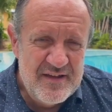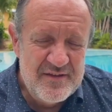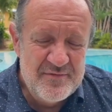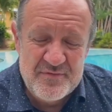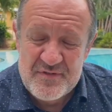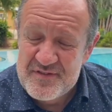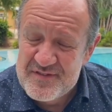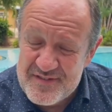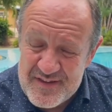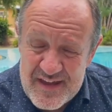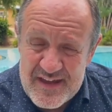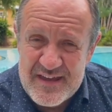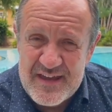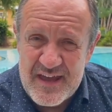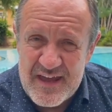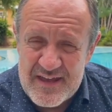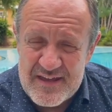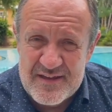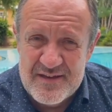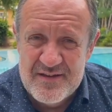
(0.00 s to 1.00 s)

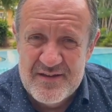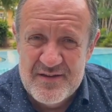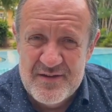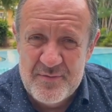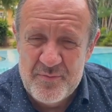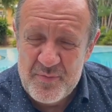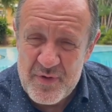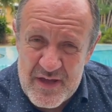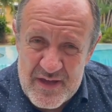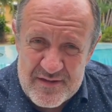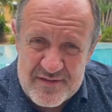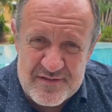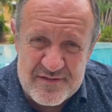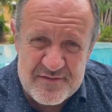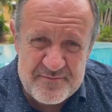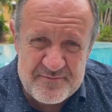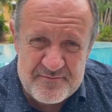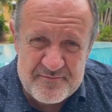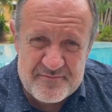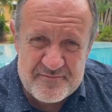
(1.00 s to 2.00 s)
seeking peace.
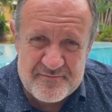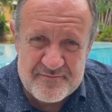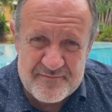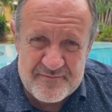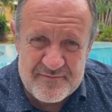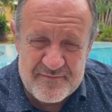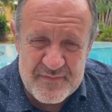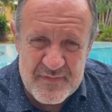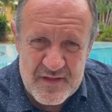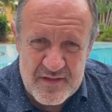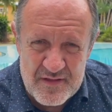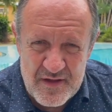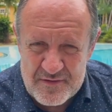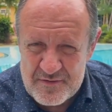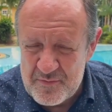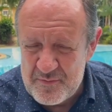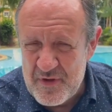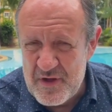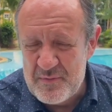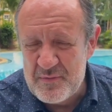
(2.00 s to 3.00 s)
I
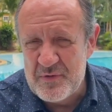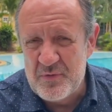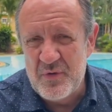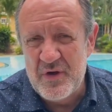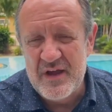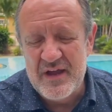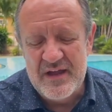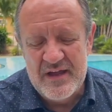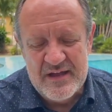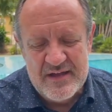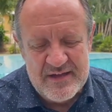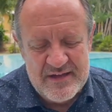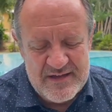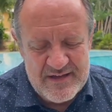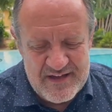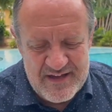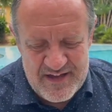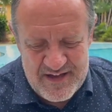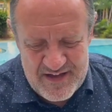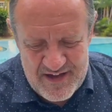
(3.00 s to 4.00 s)
remember where
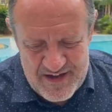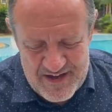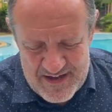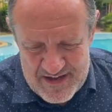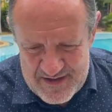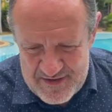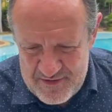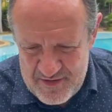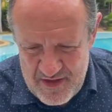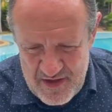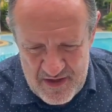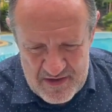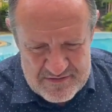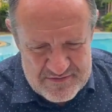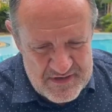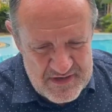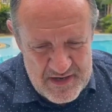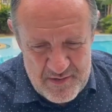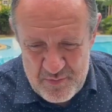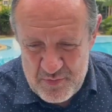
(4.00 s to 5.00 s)
I
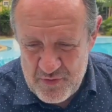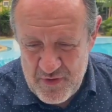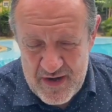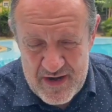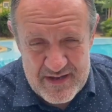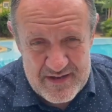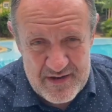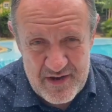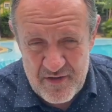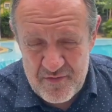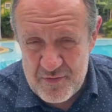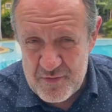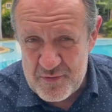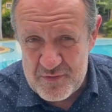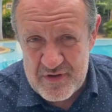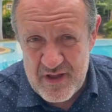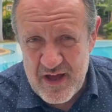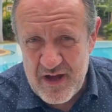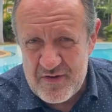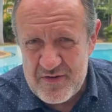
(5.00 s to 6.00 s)
really prayed and I
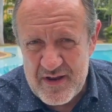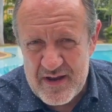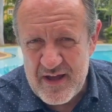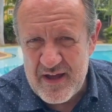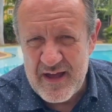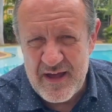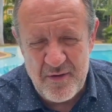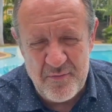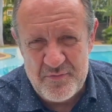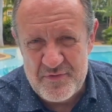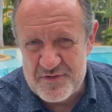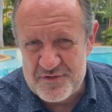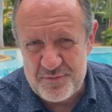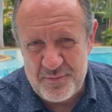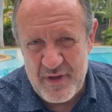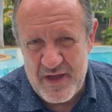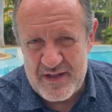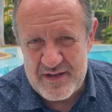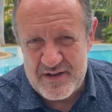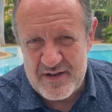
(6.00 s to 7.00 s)
thought, how can I help this
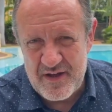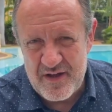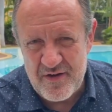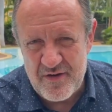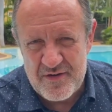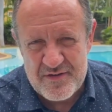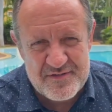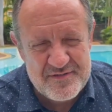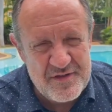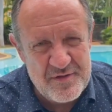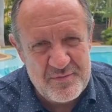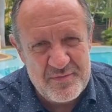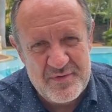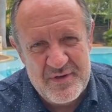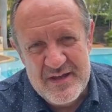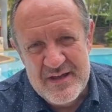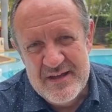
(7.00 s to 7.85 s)
man? And I asked him